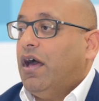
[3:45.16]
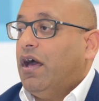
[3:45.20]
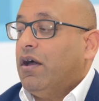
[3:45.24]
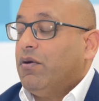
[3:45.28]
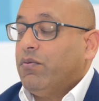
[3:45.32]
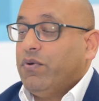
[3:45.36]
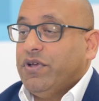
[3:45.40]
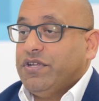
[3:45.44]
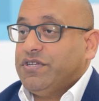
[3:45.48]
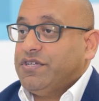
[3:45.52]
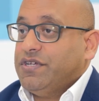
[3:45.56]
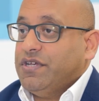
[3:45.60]

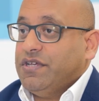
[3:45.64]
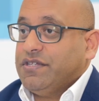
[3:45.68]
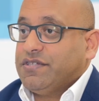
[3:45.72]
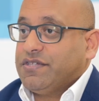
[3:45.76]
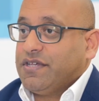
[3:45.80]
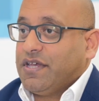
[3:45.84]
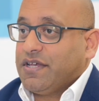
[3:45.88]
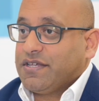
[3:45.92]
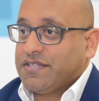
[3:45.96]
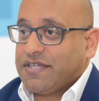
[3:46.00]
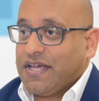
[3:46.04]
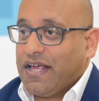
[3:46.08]
which
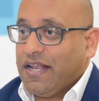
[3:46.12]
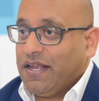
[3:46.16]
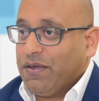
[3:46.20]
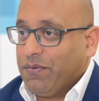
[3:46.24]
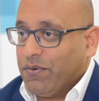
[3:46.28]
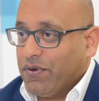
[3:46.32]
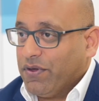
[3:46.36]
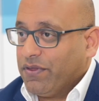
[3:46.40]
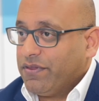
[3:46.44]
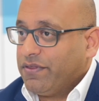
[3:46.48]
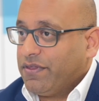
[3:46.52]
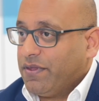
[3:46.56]
is exactly
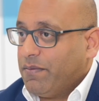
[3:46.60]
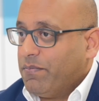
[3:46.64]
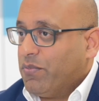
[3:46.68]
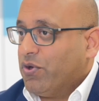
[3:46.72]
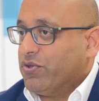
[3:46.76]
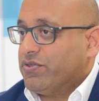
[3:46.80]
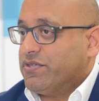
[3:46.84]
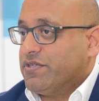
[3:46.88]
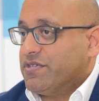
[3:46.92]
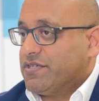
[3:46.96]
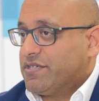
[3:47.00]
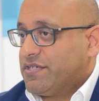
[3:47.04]
what the
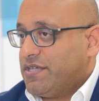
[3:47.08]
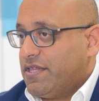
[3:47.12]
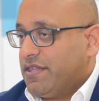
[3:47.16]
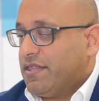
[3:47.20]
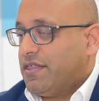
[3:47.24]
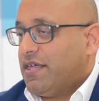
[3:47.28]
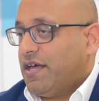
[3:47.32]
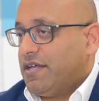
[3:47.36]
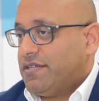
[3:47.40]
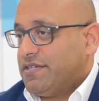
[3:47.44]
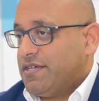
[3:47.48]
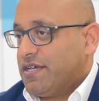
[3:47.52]
modern
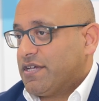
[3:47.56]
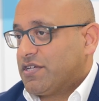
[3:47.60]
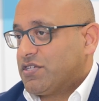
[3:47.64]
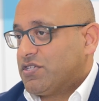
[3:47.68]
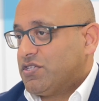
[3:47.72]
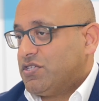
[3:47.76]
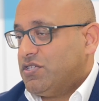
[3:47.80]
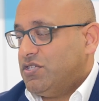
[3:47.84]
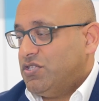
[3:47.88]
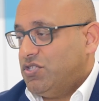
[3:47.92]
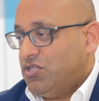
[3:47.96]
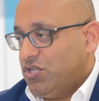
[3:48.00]

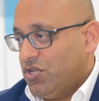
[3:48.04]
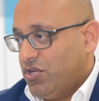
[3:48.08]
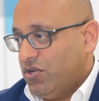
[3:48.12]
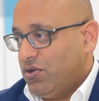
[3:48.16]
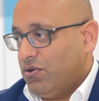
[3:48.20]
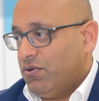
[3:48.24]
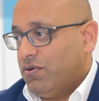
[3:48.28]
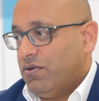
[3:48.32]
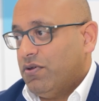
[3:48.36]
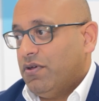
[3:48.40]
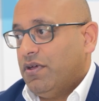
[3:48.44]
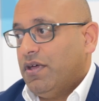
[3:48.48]
synthetics
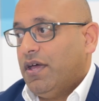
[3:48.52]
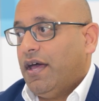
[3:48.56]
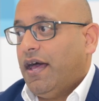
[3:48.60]
do.